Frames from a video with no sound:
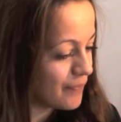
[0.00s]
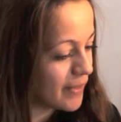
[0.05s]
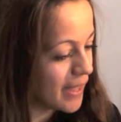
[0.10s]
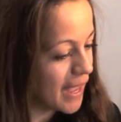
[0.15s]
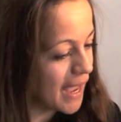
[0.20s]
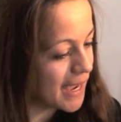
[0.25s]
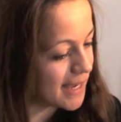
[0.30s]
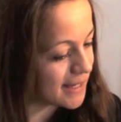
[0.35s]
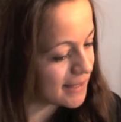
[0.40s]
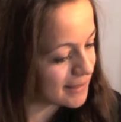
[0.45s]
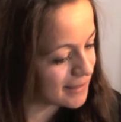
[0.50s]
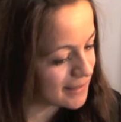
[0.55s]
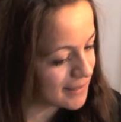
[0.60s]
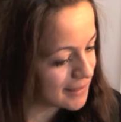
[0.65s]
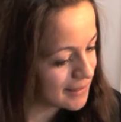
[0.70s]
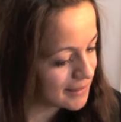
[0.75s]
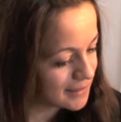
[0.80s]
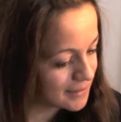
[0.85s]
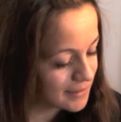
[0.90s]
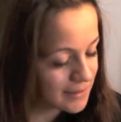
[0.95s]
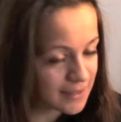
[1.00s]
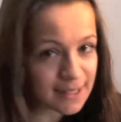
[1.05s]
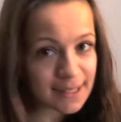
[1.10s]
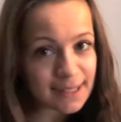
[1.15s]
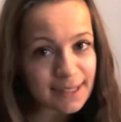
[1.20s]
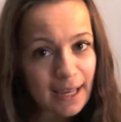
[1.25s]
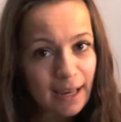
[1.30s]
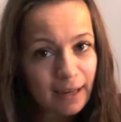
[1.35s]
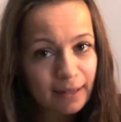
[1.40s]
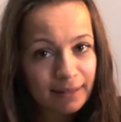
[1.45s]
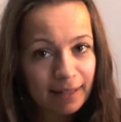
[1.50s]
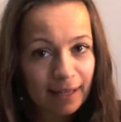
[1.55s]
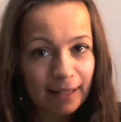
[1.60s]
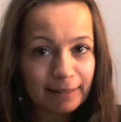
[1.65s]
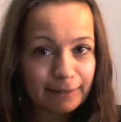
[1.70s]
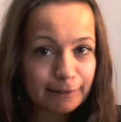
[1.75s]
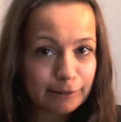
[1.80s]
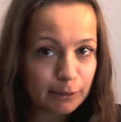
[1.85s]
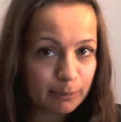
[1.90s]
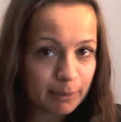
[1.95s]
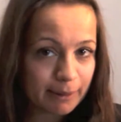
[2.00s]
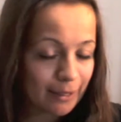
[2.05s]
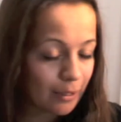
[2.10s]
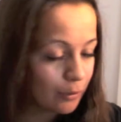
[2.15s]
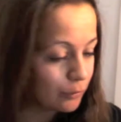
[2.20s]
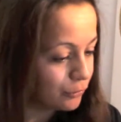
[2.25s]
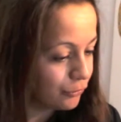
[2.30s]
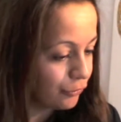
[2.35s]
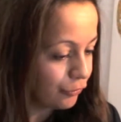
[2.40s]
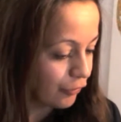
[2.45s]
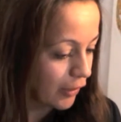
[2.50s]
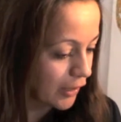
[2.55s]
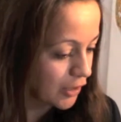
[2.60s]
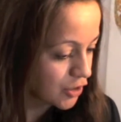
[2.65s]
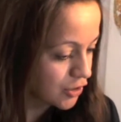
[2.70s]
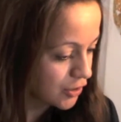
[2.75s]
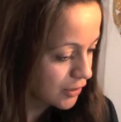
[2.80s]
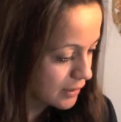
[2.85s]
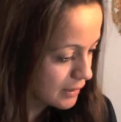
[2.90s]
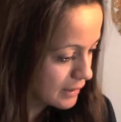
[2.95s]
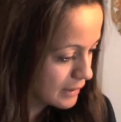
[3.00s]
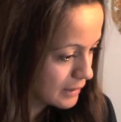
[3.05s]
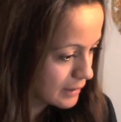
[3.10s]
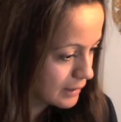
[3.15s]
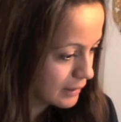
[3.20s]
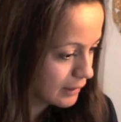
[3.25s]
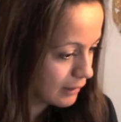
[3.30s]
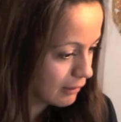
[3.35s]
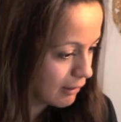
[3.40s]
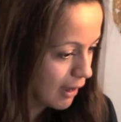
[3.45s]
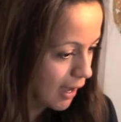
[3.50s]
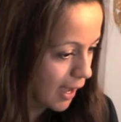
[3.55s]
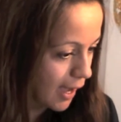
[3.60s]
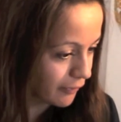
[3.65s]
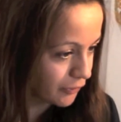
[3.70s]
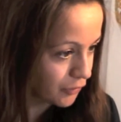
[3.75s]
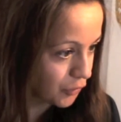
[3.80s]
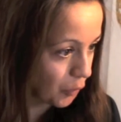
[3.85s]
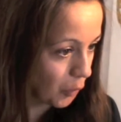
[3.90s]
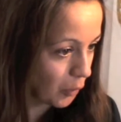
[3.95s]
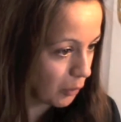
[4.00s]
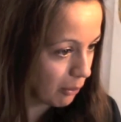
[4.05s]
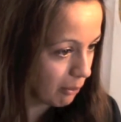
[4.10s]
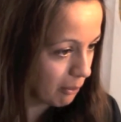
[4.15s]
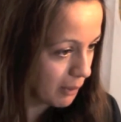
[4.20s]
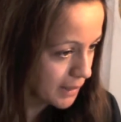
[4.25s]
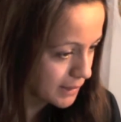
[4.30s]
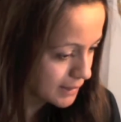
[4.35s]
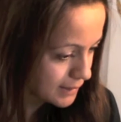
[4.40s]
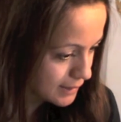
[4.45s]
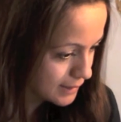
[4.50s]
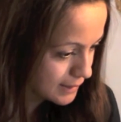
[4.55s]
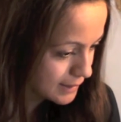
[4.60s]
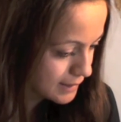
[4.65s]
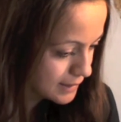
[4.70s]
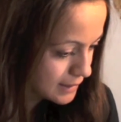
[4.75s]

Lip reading: and it does sound a little bit old-fashioned, I have to admit,